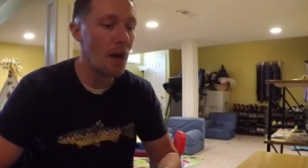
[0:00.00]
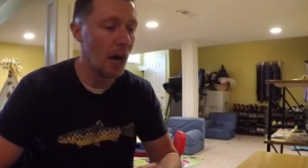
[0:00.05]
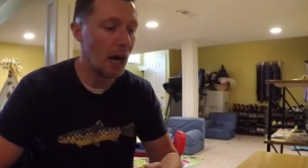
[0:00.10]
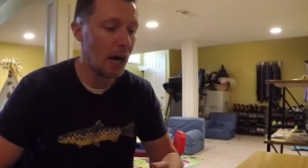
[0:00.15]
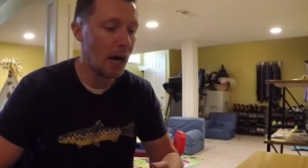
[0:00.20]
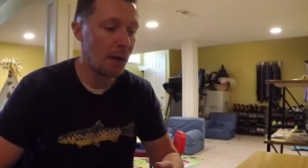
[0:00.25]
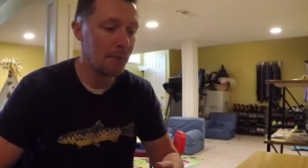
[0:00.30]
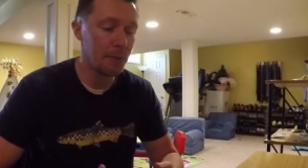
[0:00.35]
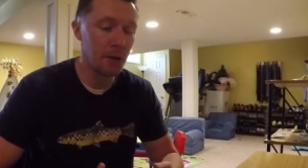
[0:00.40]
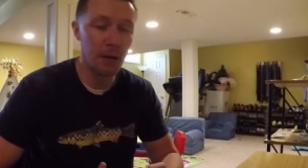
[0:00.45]

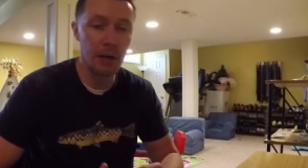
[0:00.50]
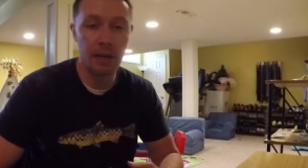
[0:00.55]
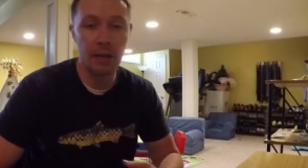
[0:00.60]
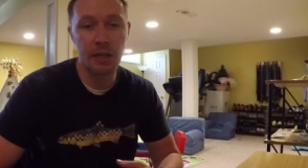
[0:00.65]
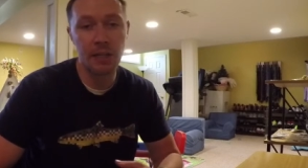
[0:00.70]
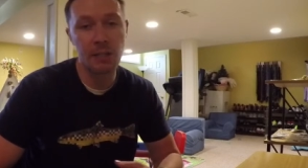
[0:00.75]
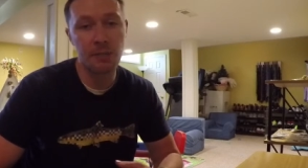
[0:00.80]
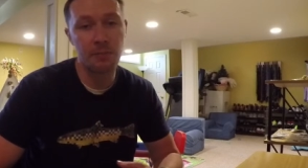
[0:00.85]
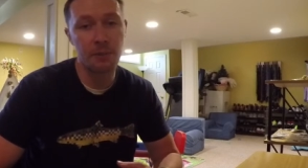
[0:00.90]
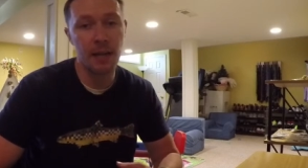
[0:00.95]
Um, they're going to
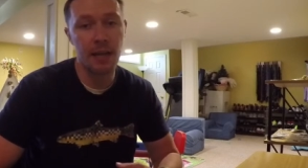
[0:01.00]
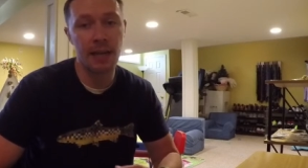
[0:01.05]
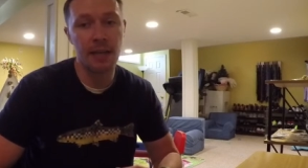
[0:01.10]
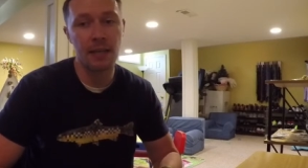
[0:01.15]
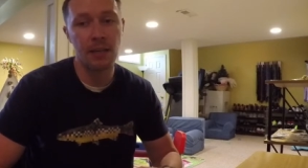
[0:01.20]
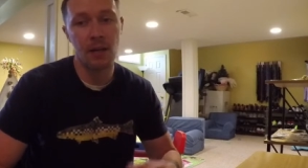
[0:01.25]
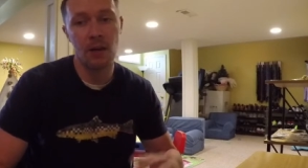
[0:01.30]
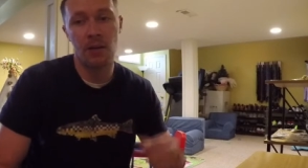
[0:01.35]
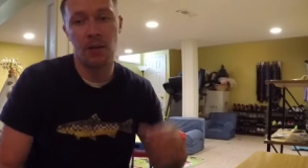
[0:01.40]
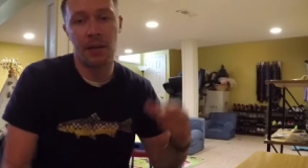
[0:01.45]

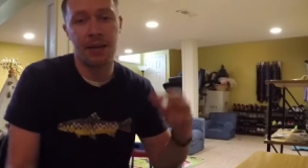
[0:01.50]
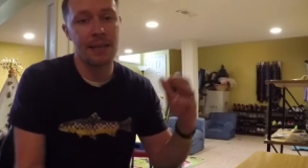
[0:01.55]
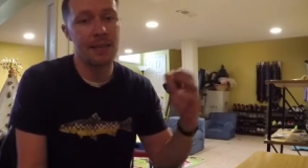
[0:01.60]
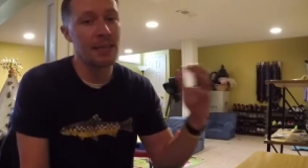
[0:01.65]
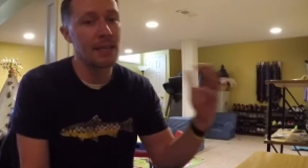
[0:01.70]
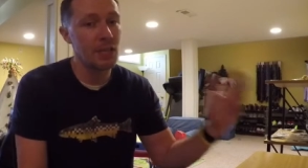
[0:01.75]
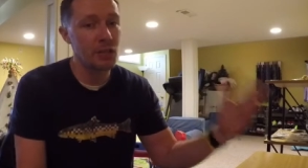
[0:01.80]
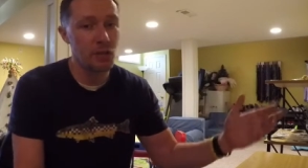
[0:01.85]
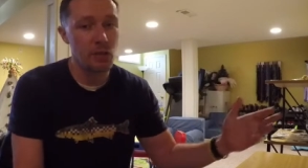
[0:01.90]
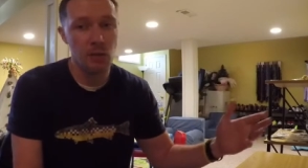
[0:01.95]
explain, you know, the
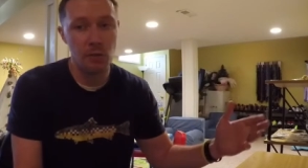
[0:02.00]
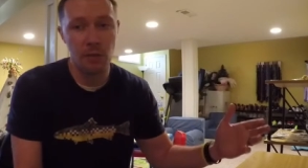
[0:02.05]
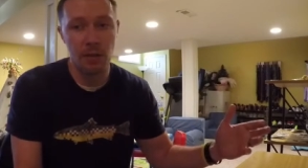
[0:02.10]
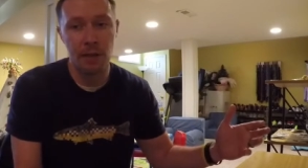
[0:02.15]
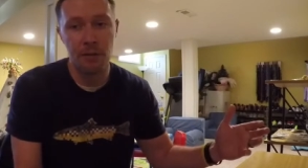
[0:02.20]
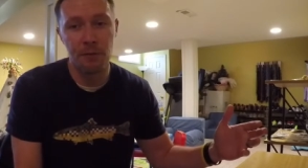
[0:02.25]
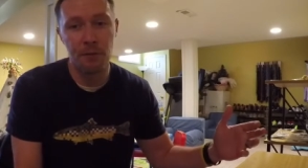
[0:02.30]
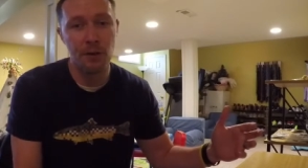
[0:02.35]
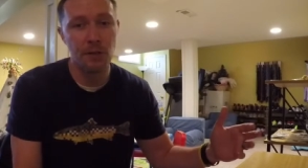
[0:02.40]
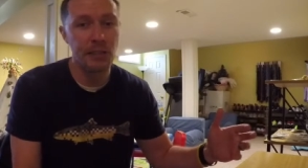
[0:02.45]
conditions when
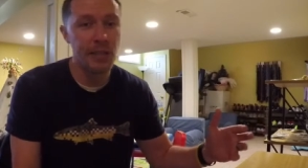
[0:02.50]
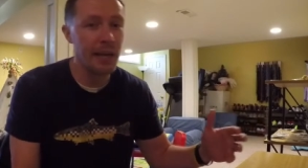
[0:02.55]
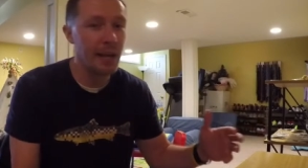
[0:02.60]
they first get